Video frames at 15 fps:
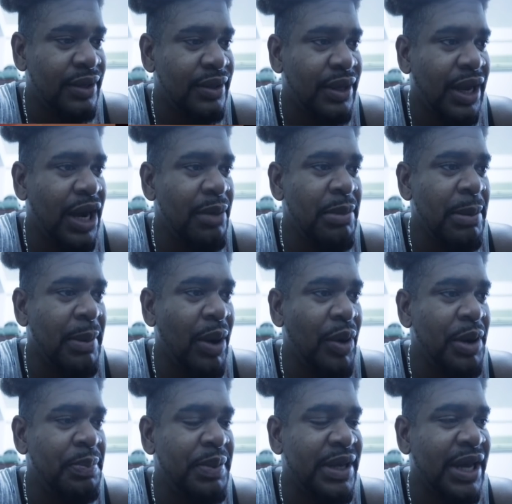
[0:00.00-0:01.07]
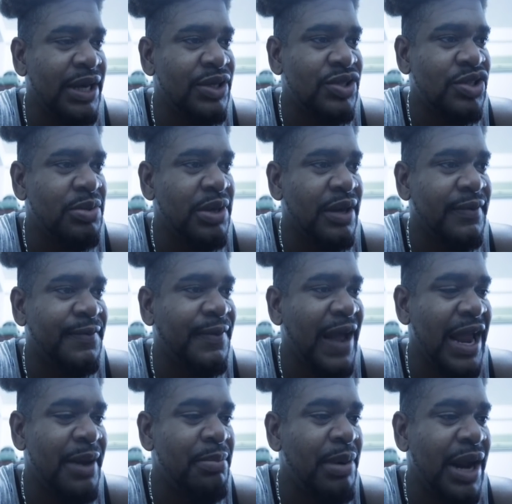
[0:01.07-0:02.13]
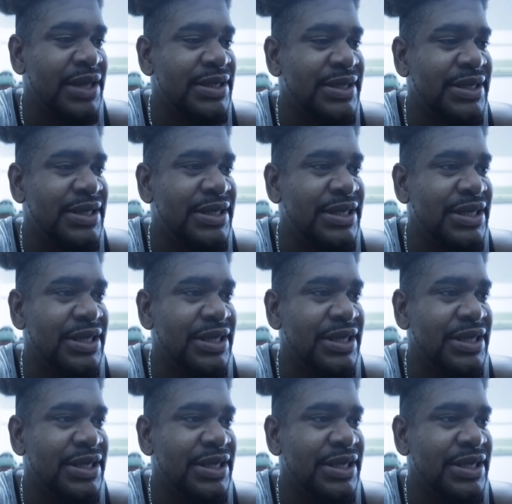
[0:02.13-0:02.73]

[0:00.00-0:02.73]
I remember when PICARD used to be a vibrant city.